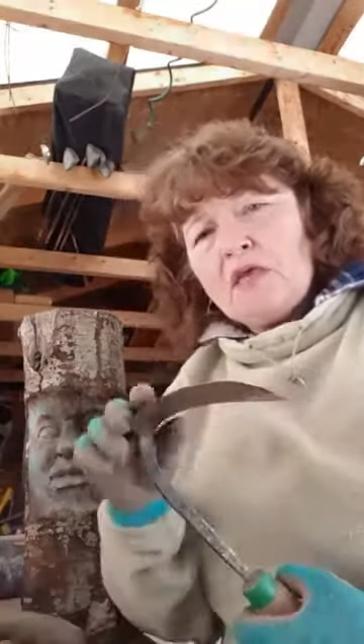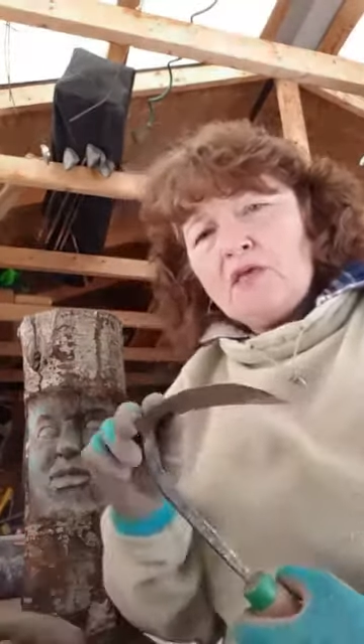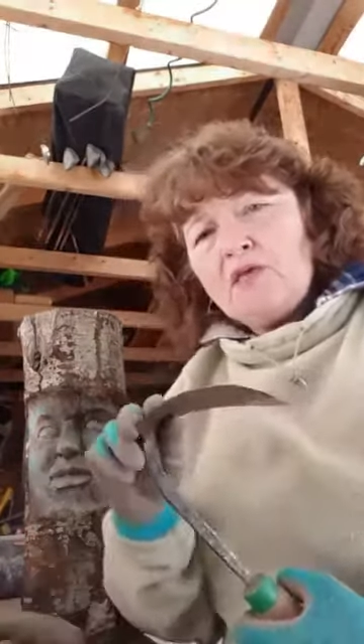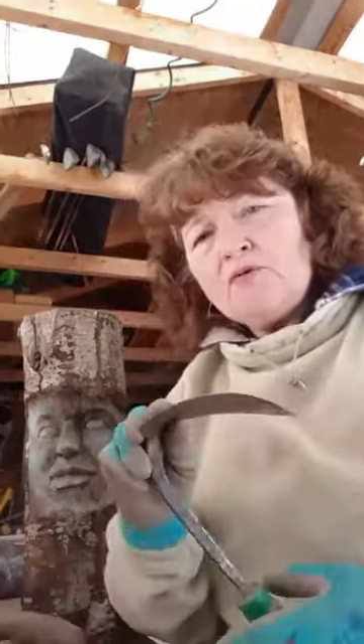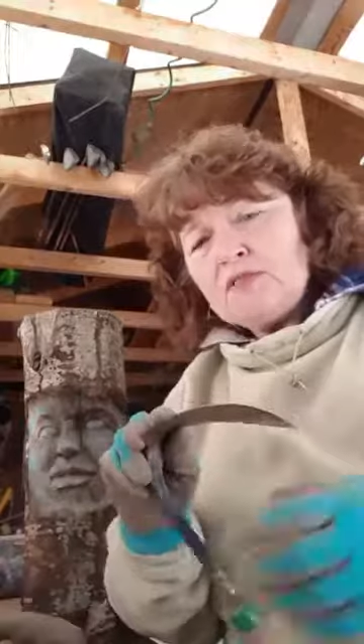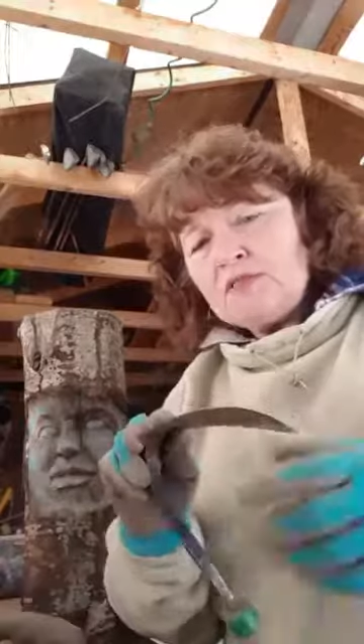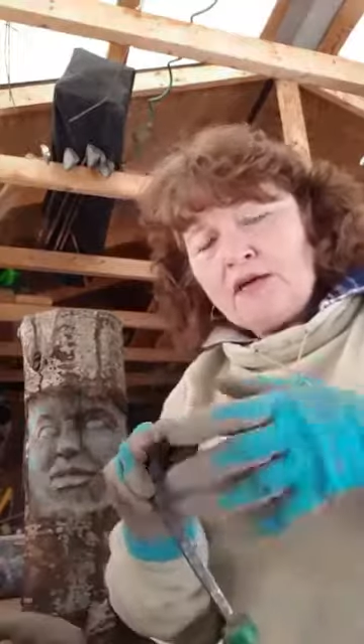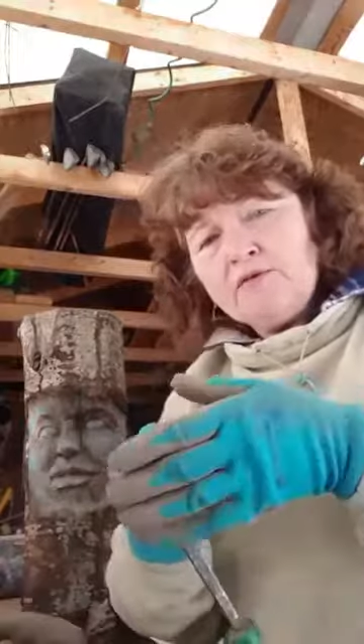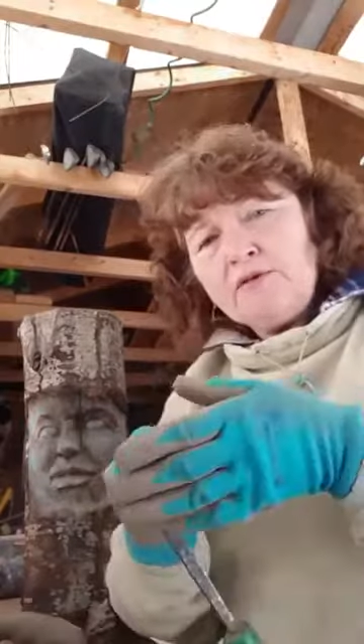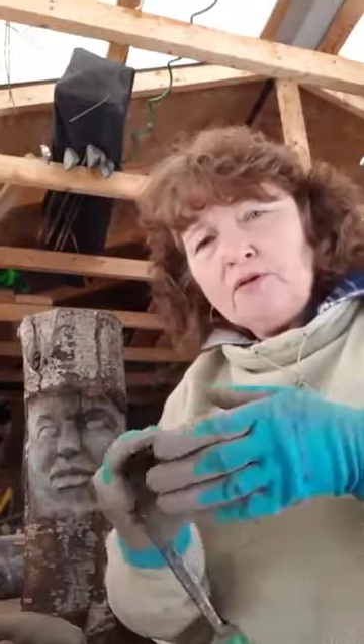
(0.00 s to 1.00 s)
You get
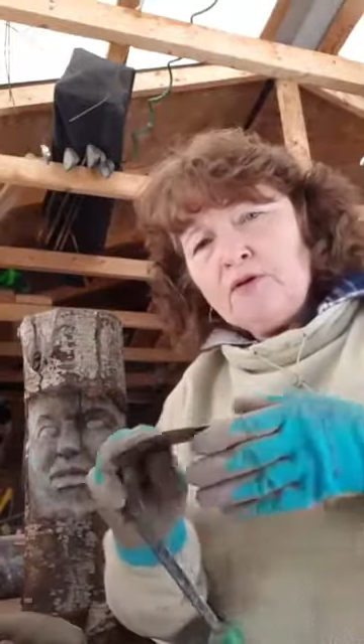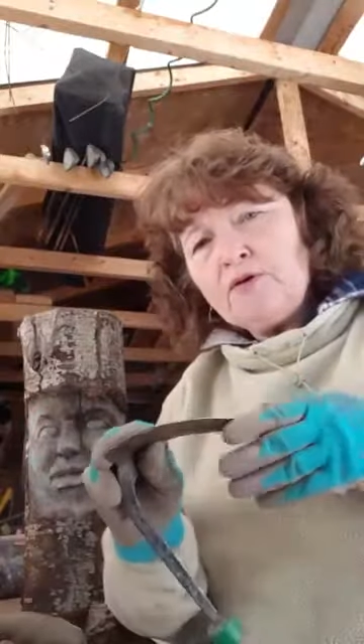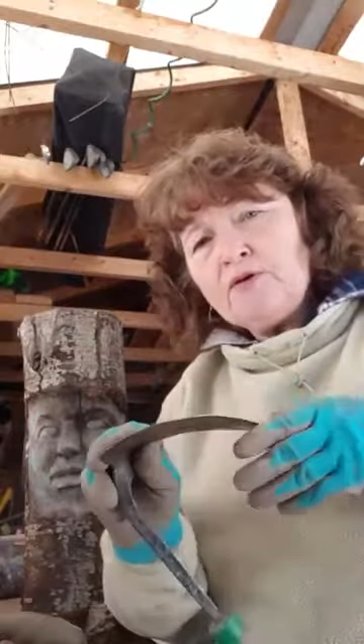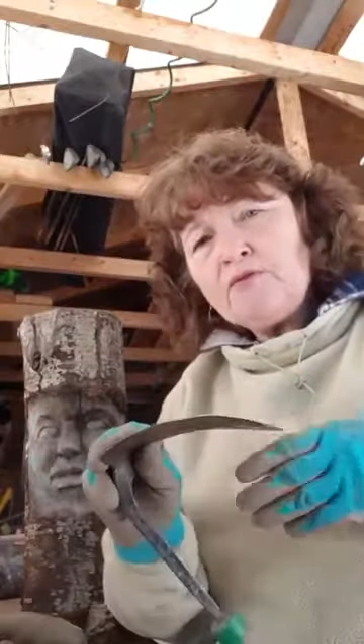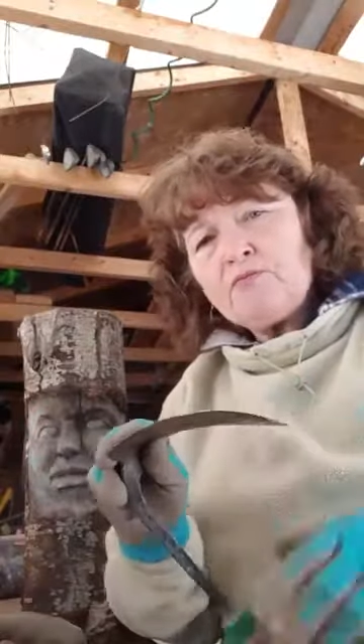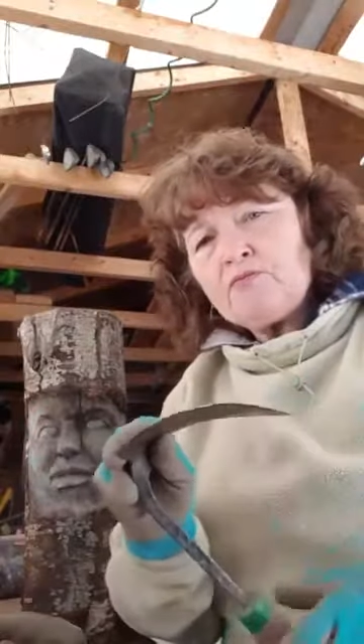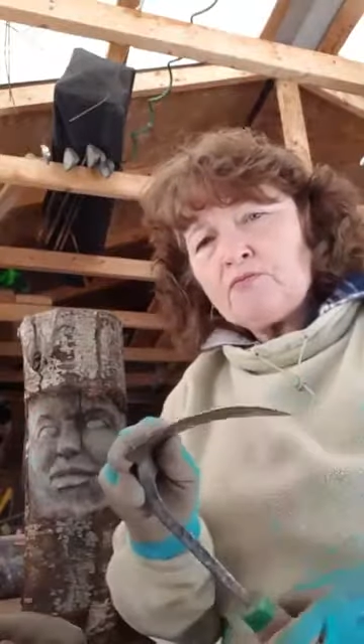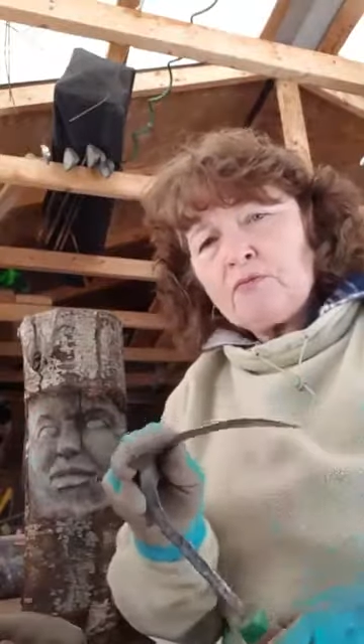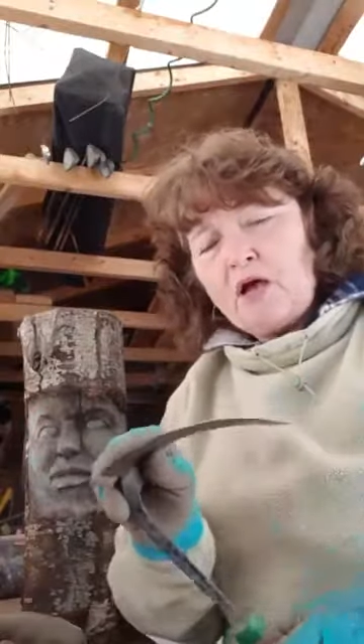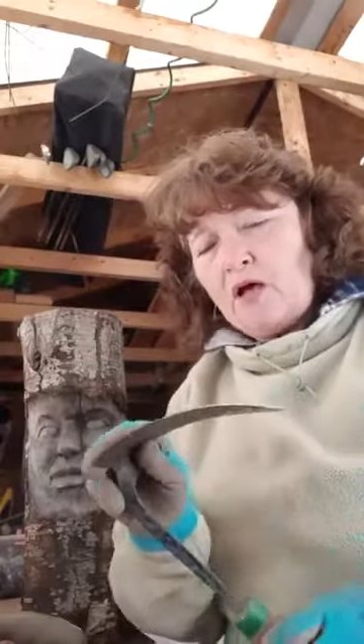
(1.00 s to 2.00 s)
down in the earth
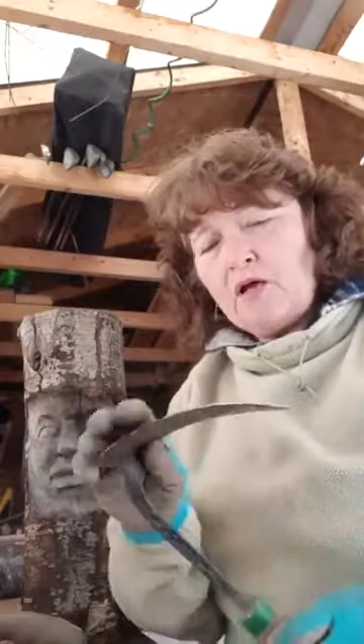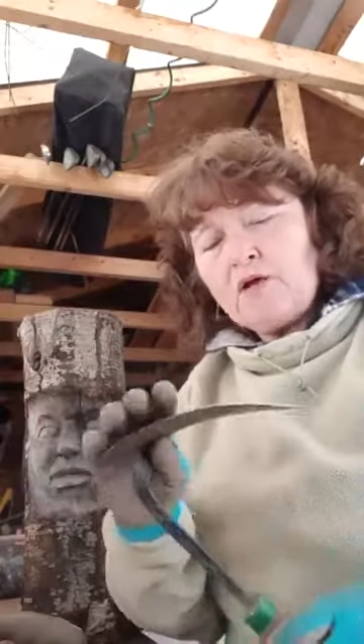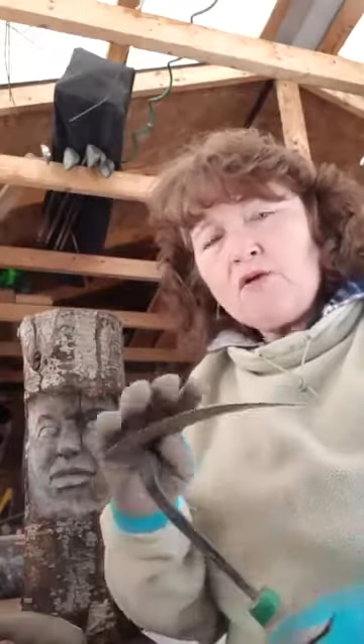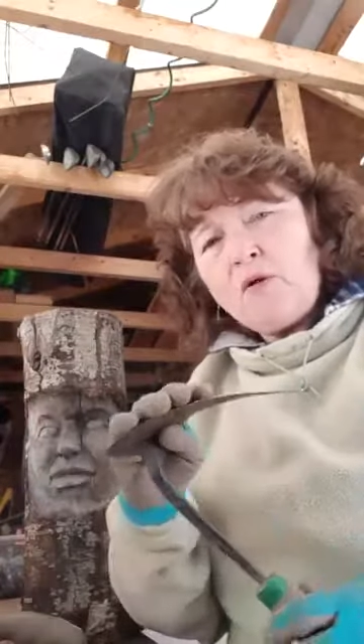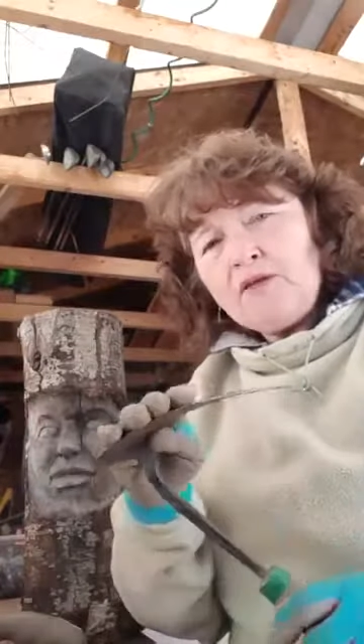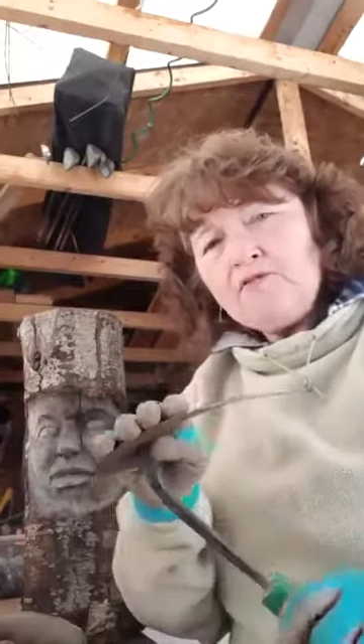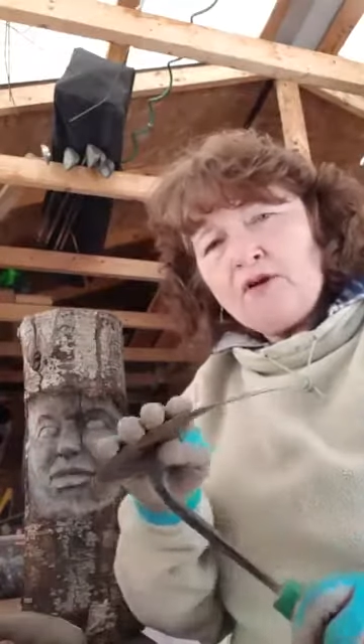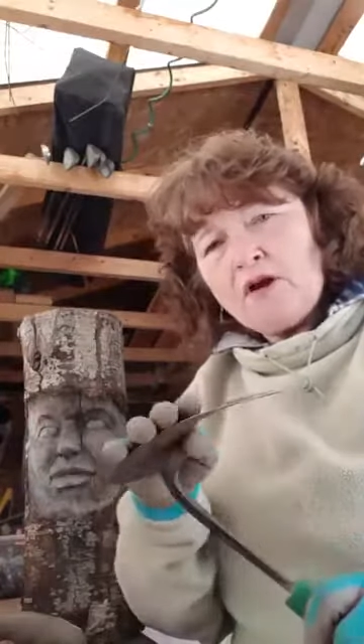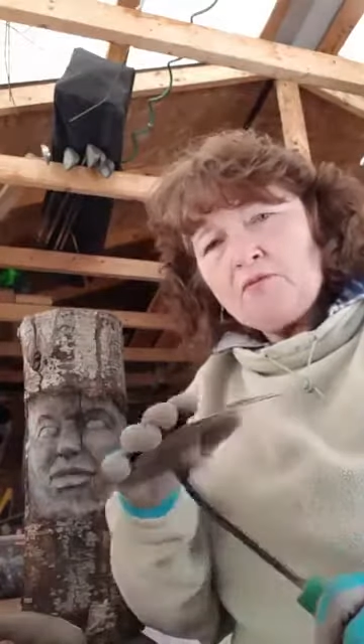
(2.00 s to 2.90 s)
quite far